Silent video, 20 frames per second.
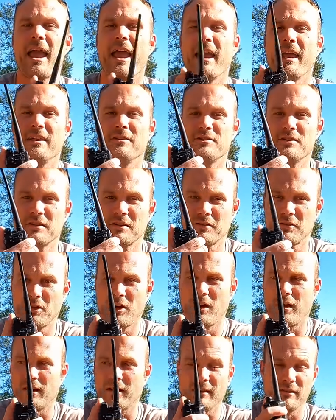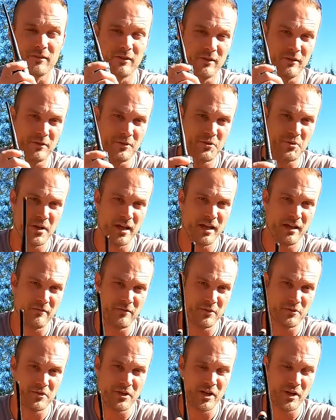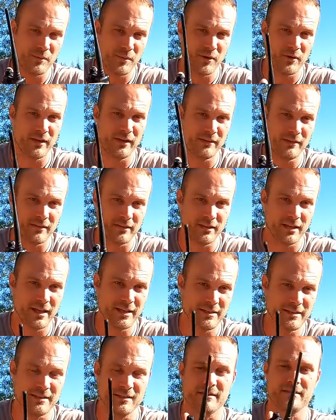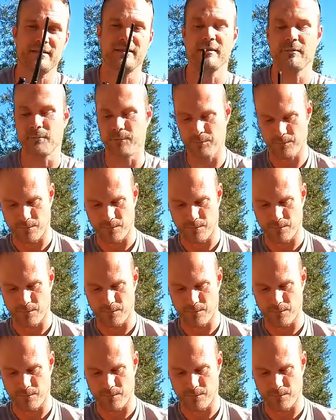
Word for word: and just talk, as long as you have your G M R S license.